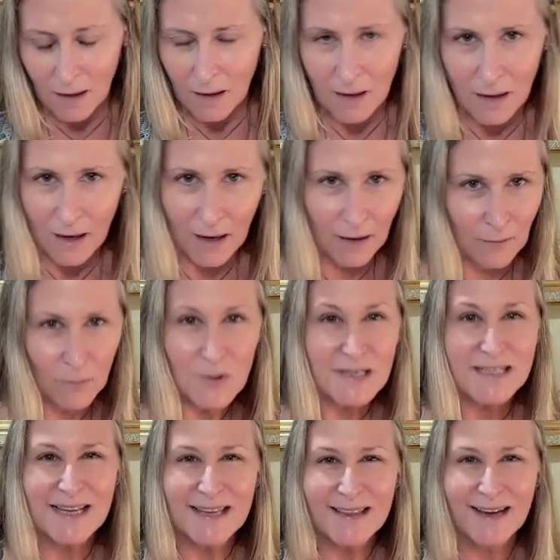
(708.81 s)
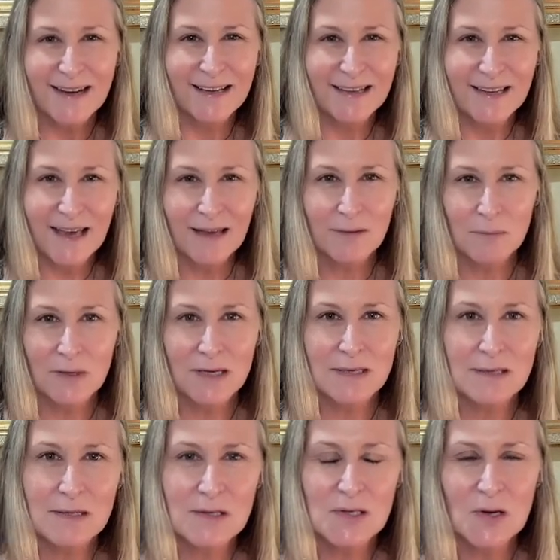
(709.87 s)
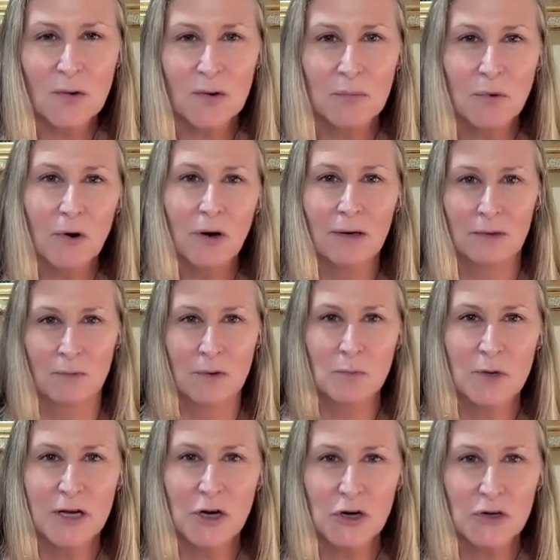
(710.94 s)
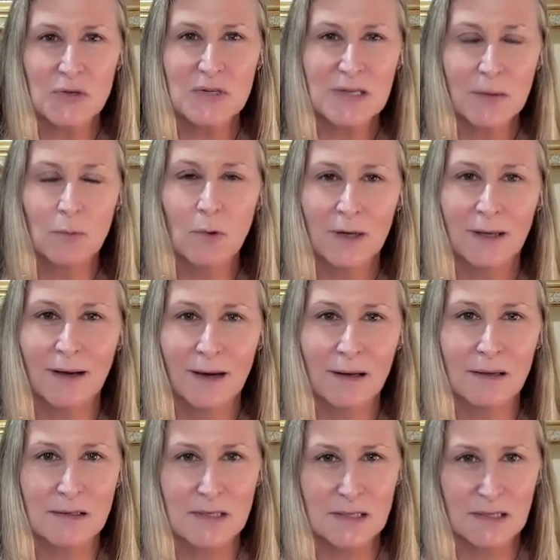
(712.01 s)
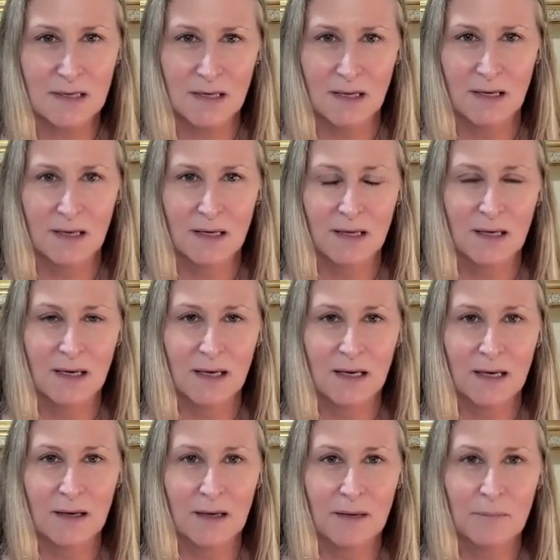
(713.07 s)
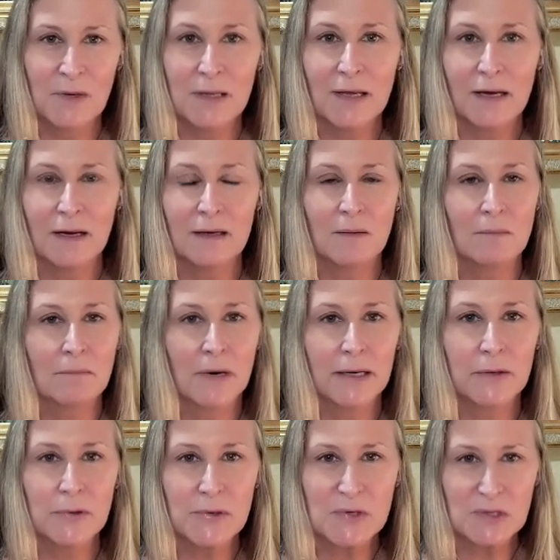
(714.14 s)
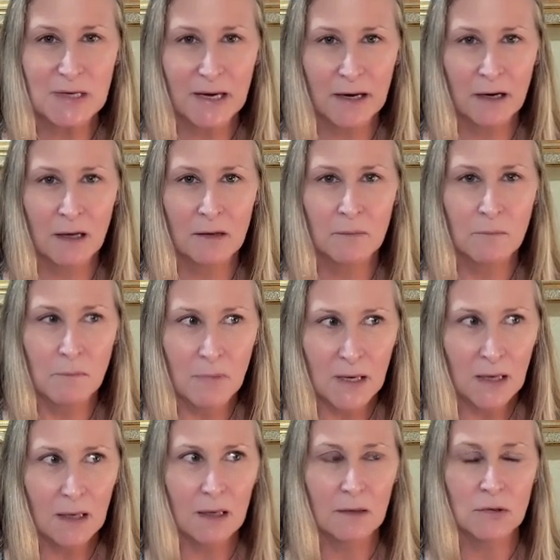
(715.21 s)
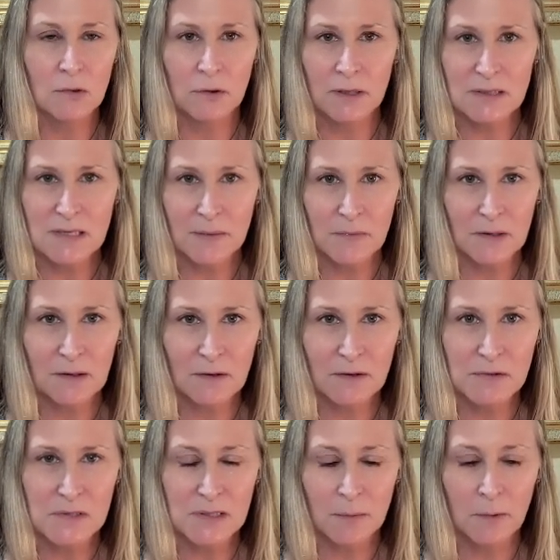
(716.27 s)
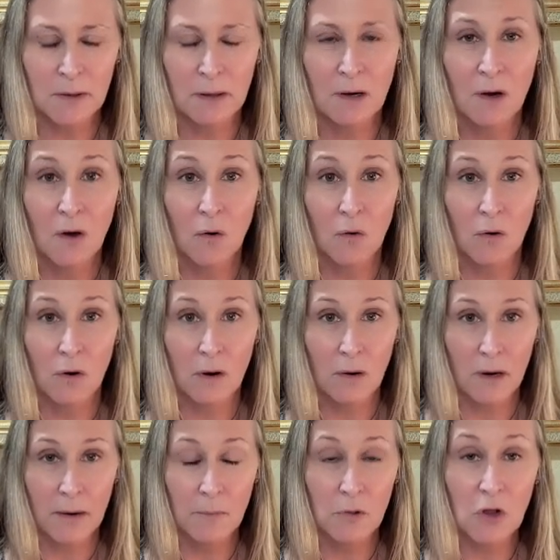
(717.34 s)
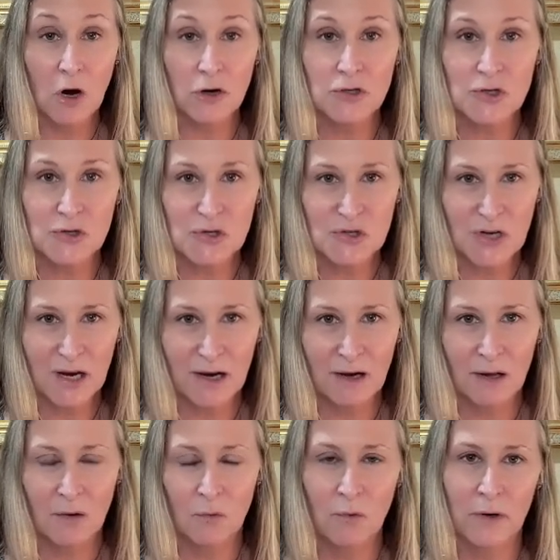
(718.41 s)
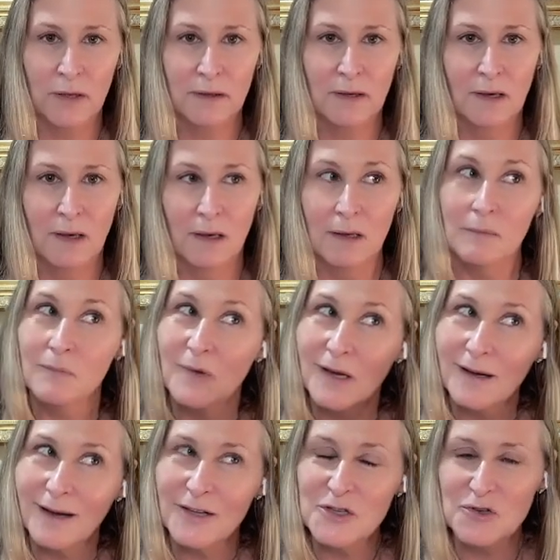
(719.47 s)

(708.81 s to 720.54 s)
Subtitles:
I want to say that again because it's so important. When we hurt someone else, be that on a micro scale, me doing something to hurt someone, or a larger scale with country